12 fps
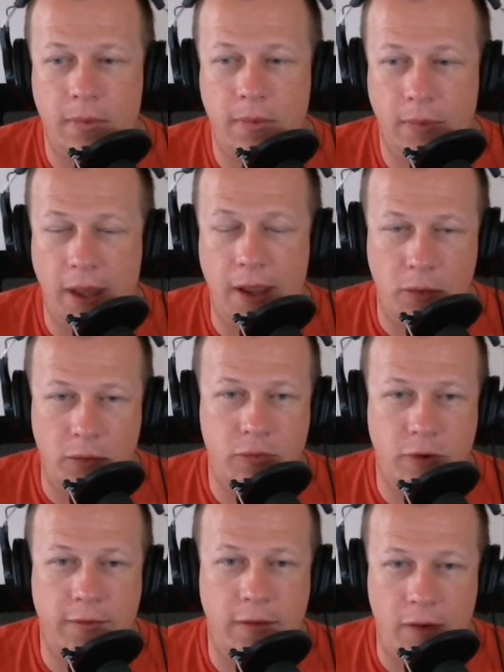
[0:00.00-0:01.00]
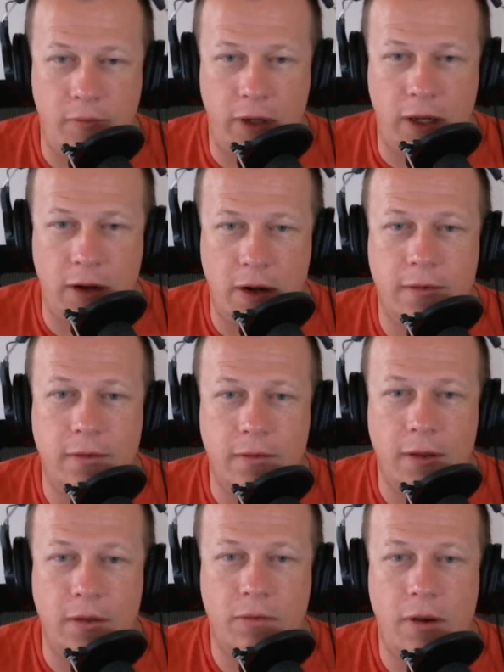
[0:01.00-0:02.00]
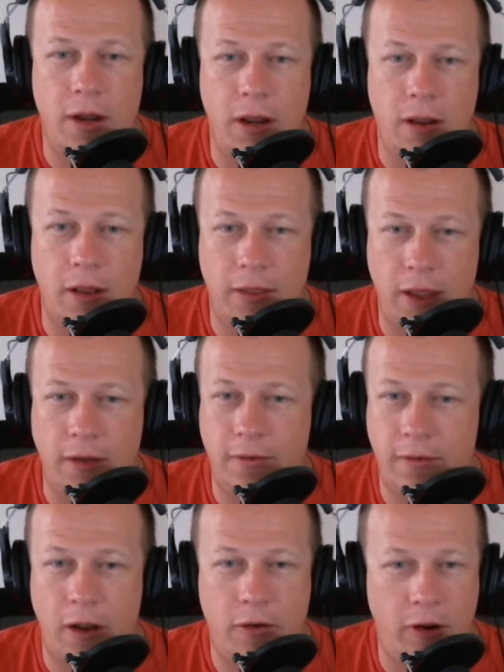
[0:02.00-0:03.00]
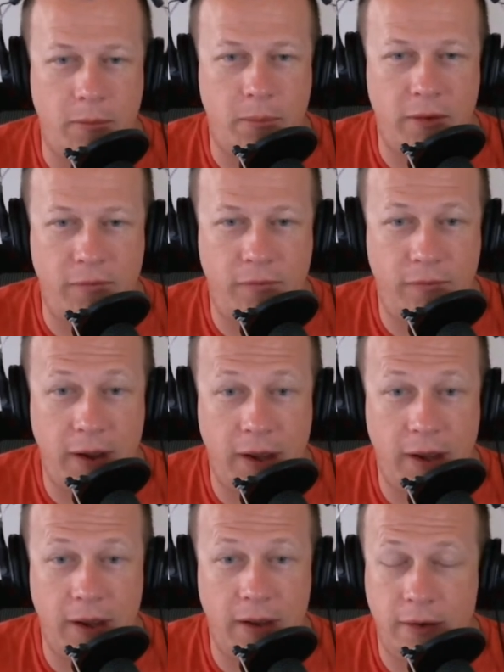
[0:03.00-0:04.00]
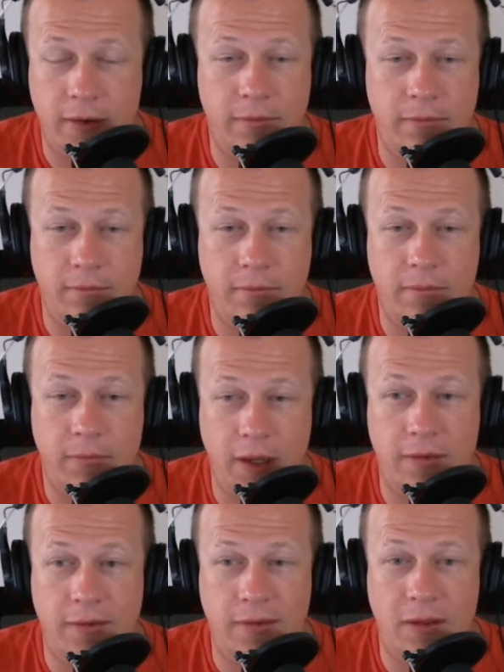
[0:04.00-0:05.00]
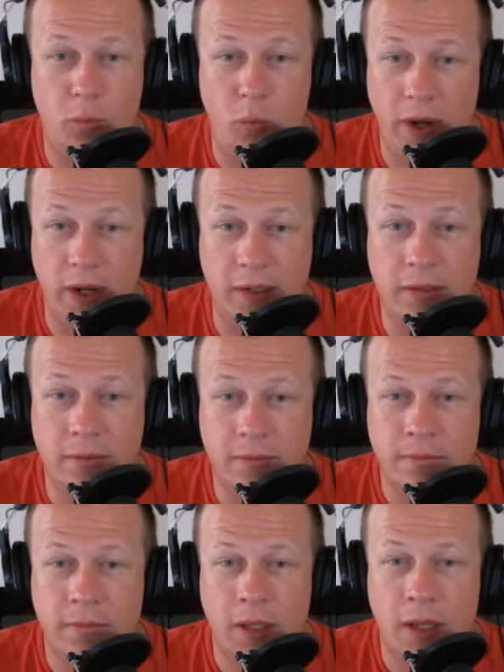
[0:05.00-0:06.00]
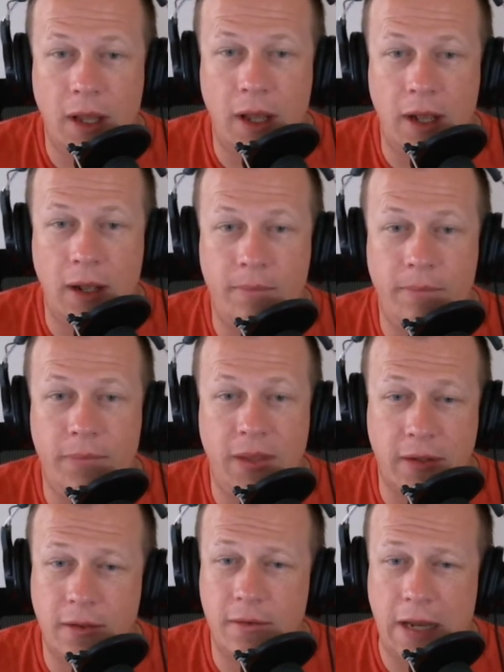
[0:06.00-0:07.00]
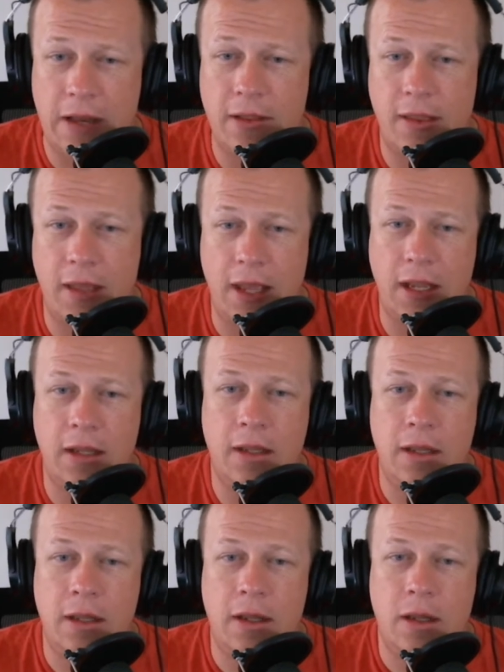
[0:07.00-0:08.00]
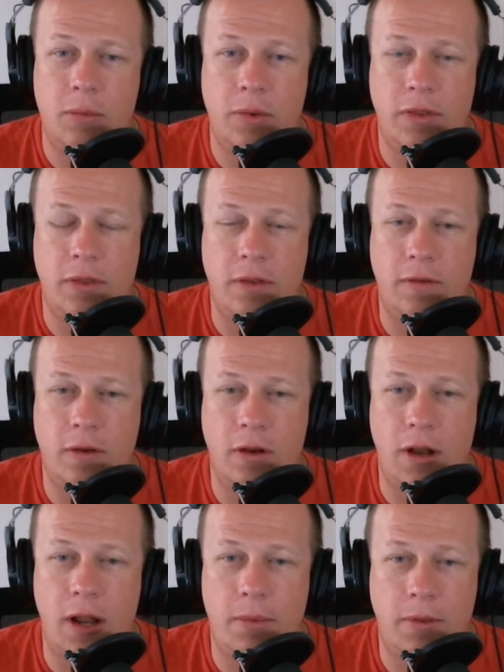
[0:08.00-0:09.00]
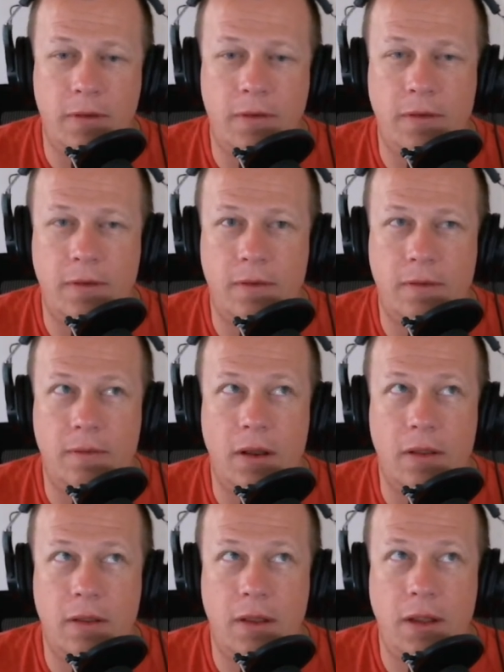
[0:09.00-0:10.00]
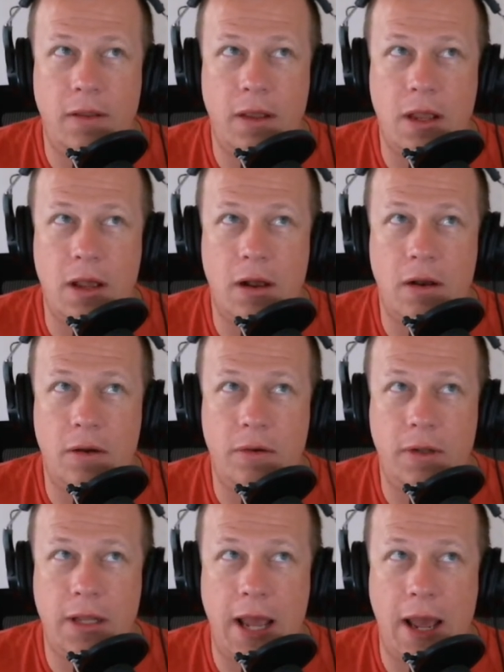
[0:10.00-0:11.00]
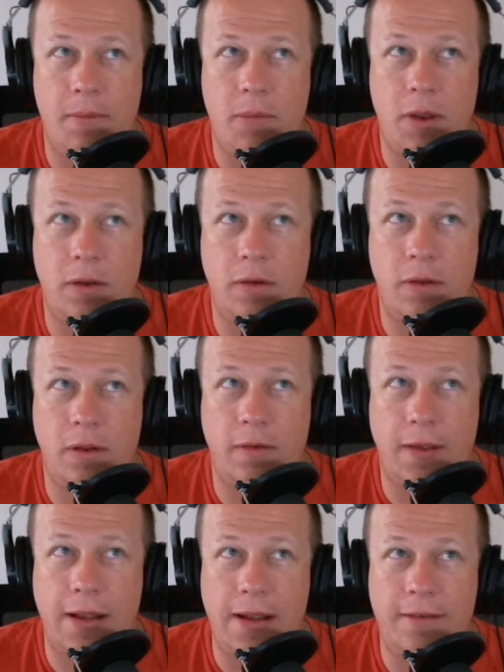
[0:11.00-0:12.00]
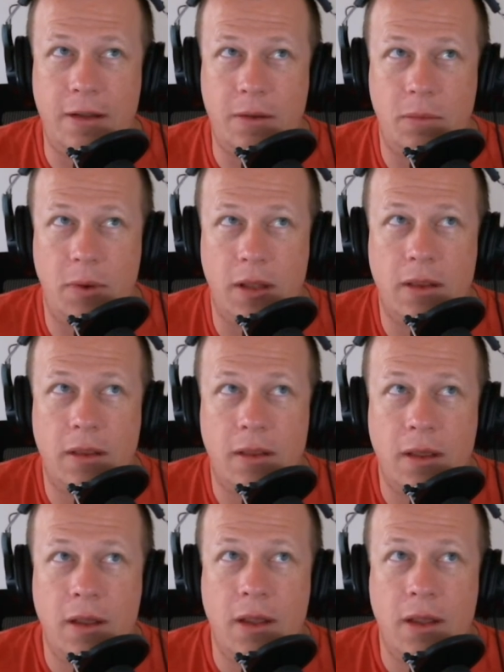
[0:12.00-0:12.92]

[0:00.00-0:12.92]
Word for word: they all translate really nice in 3D. I think Star Trek by far and is the winner. Um, the other neat thing with the Stern app, and this is I think the only app you can do this easily with,